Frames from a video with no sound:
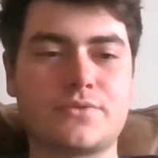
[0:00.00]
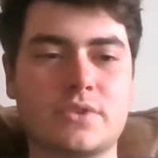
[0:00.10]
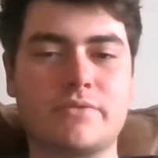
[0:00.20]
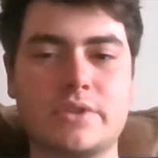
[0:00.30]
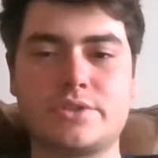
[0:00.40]
for the
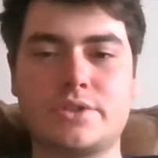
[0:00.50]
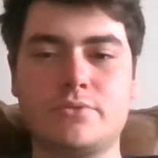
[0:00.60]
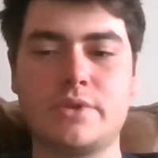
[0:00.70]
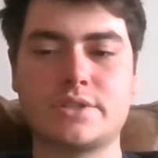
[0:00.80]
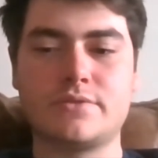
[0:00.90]
first two
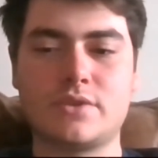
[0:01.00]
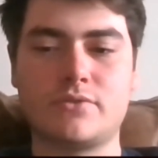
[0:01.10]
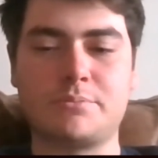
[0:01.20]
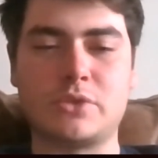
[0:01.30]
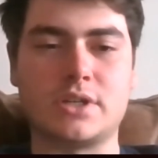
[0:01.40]
weeks of
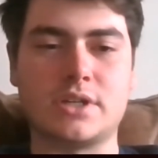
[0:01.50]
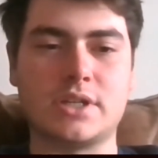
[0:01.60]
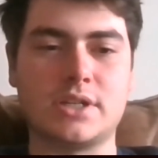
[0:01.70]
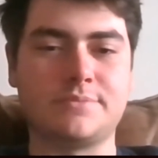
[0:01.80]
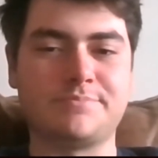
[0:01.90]
November,
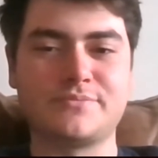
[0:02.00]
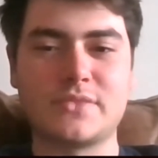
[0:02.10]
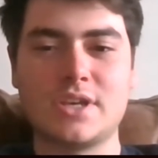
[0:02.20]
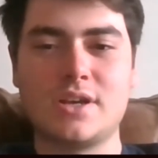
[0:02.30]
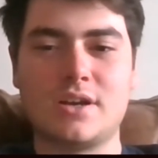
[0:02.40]
and
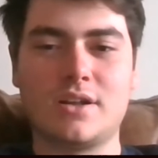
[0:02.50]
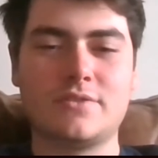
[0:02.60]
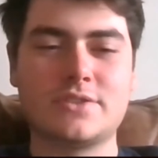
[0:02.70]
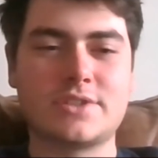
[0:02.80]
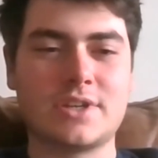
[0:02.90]
all of
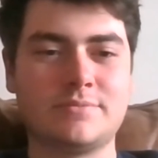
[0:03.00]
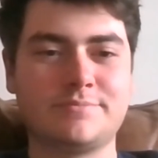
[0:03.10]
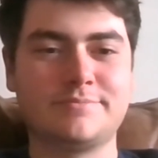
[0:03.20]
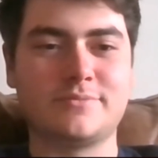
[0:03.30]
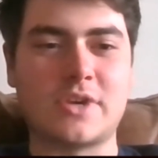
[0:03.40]
a sudden
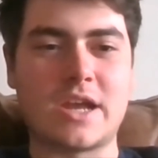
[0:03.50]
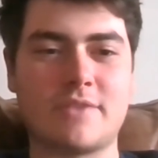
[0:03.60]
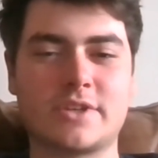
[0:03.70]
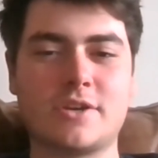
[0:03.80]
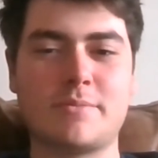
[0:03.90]
we have
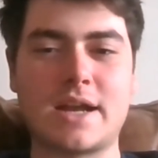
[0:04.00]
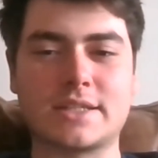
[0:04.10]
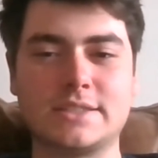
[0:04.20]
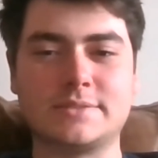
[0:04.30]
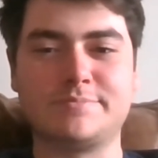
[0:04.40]
to go back
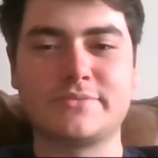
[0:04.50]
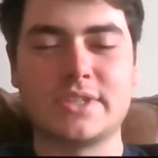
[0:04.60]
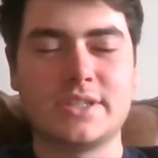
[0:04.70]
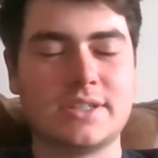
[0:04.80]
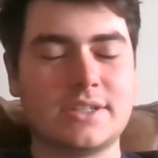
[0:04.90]
to
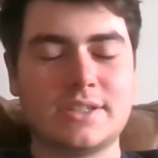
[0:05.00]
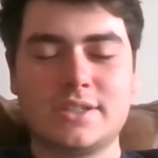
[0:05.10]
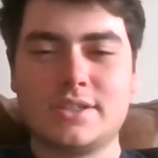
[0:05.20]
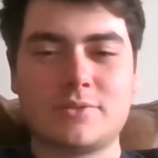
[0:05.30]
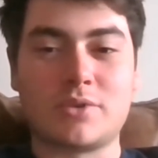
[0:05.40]

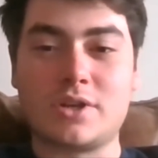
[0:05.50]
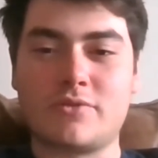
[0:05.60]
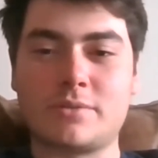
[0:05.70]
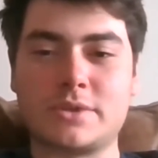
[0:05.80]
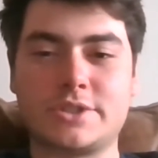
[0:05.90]
what
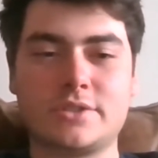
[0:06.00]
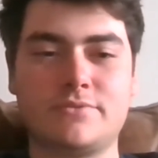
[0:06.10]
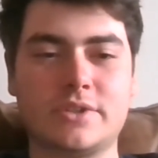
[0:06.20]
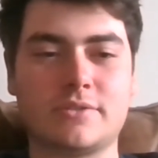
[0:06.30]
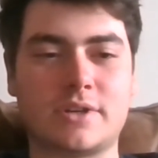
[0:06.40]
November should
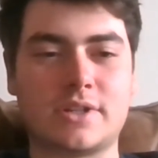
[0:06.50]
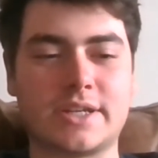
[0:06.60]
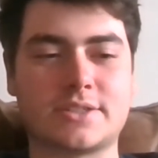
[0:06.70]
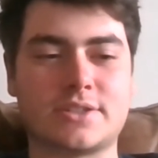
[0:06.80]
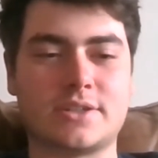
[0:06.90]
feel like.
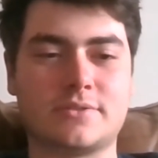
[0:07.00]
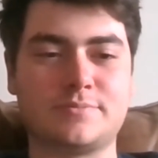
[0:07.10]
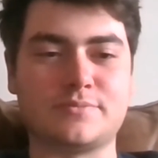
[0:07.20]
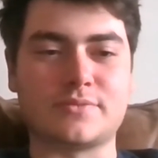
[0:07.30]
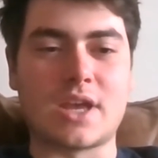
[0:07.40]
So
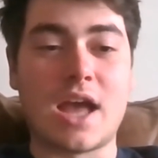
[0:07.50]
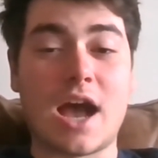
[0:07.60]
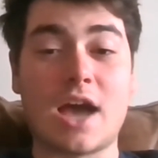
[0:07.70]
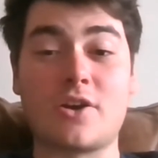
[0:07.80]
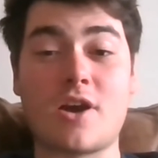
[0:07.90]

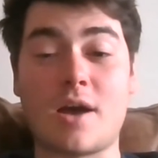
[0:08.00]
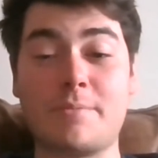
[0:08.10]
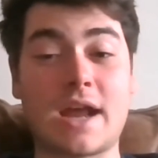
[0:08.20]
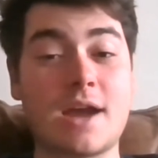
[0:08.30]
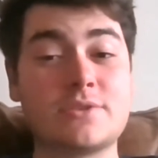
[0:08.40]
I don't know. I mean,
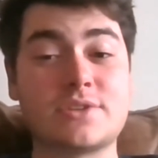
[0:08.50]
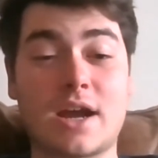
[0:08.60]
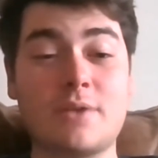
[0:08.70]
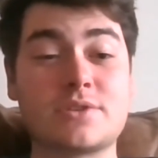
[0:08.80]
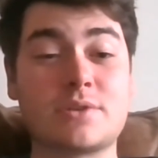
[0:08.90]
I was I
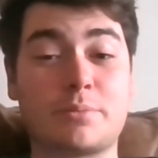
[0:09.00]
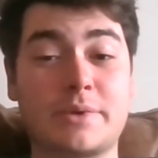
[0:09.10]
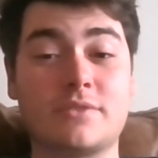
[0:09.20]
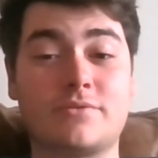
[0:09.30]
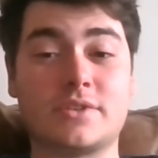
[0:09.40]
was
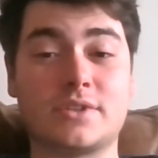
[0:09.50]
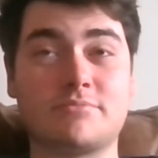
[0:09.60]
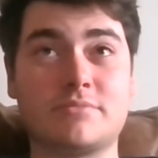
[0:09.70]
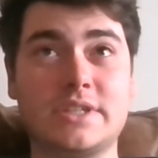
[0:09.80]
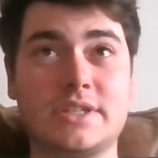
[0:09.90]
unprepared for
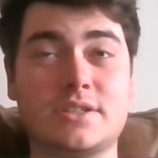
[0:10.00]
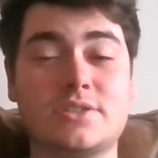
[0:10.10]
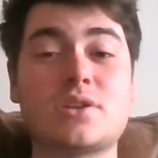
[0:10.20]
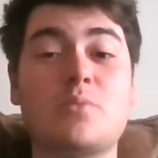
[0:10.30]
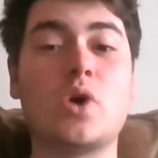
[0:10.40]
the
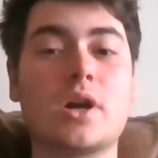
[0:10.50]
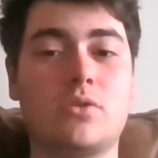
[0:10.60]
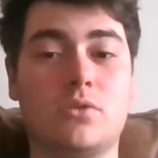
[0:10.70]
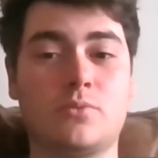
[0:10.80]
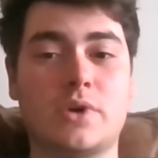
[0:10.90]
somewhat
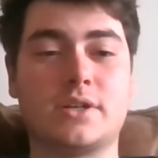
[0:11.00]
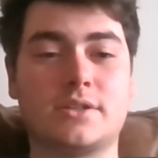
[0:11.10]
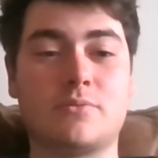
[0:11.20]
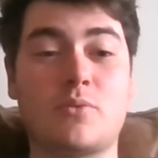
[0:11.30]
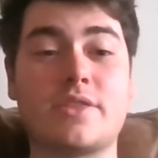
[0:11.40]
cold
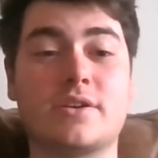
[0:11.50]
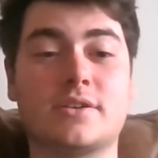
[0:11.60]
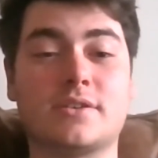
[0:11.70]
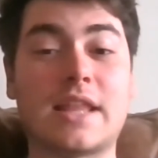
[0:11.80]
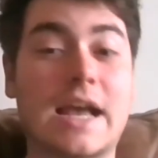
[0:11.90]
weather weather
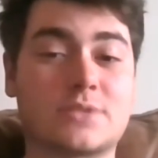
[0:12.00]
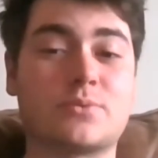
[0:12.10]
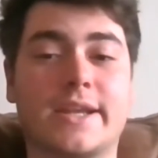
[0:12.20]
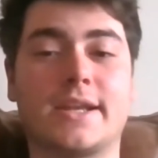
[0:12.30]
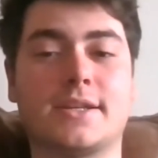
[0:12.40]
last
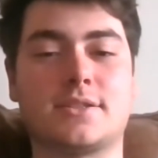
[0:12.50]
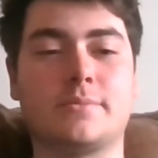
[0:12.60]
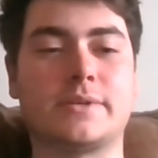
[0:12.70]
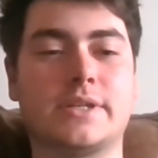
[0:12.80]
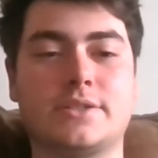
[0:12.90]
week against
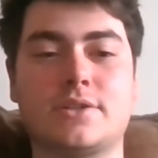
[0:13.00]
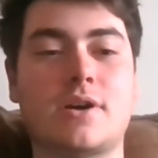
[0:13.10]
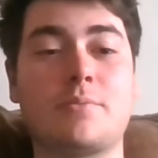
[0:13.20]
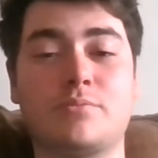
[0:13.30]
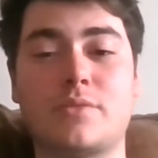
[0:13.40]
Liberty, so
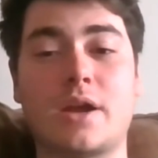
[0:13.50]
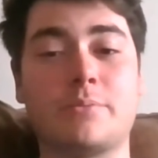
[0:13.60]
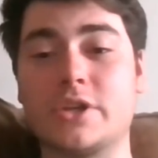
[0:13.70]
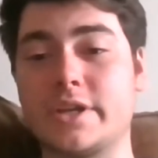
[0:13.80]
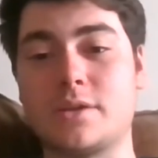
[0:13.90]
I'm I'm
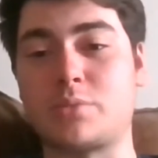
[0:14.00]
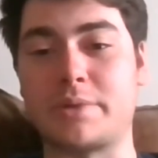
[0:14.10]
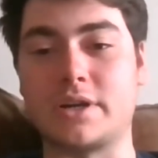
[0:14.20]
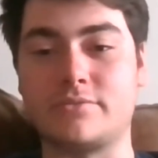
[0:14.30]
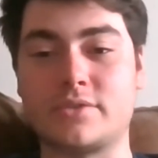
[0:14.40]
really
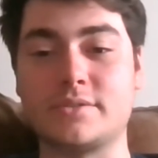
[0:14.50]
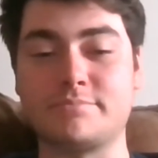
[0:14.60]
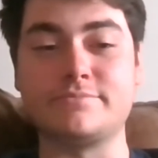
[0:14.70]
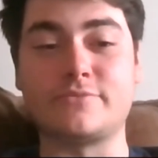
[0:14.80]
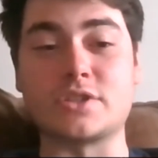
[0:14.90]
unprepared for
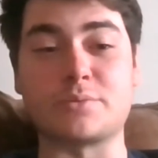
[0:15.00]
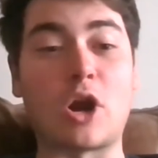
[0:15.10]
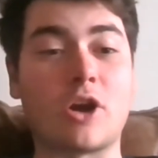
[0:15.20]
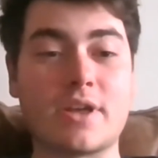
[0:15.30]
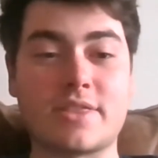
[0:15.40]
for
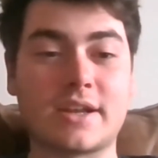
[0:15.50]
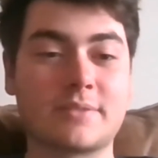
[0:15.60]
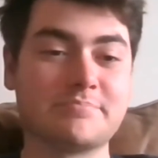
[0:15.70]
tomorrow. I think.